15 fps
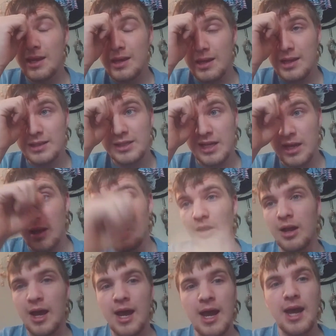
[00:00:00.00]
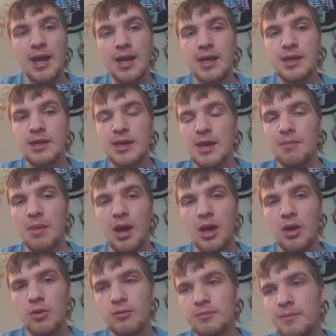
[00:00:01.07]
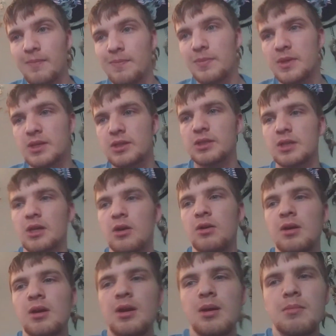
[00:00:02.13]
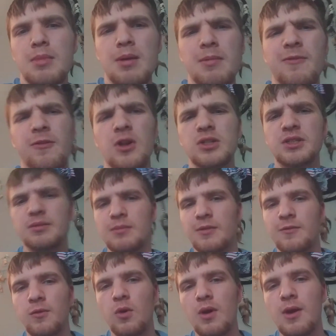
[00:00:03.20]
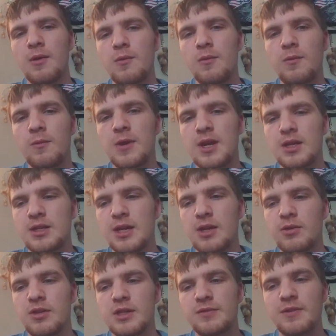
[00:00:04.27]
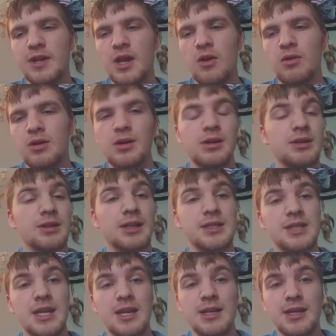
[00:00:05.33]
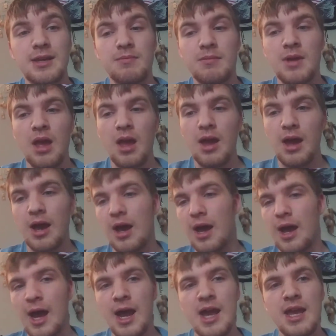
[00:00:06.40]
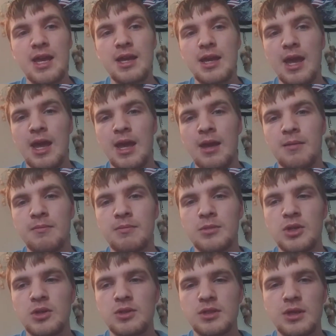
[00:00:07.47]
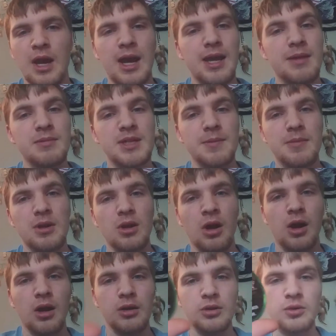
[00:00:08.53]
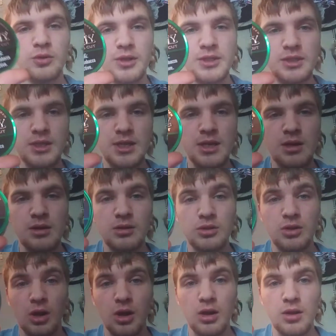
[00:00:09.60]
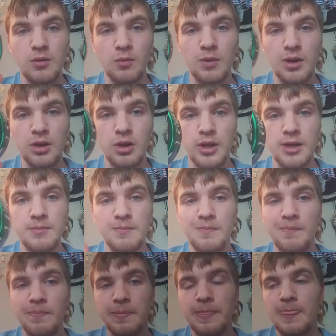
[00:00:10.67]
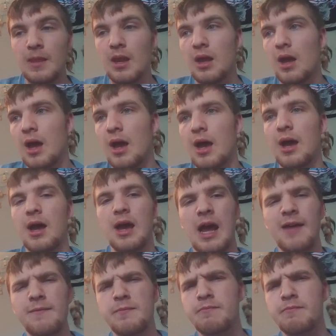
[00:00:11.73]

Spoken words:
until I get my own. So, but before we continue with this video, let's get a dip. I am dipping on Grizzly Dark Wintergreen. I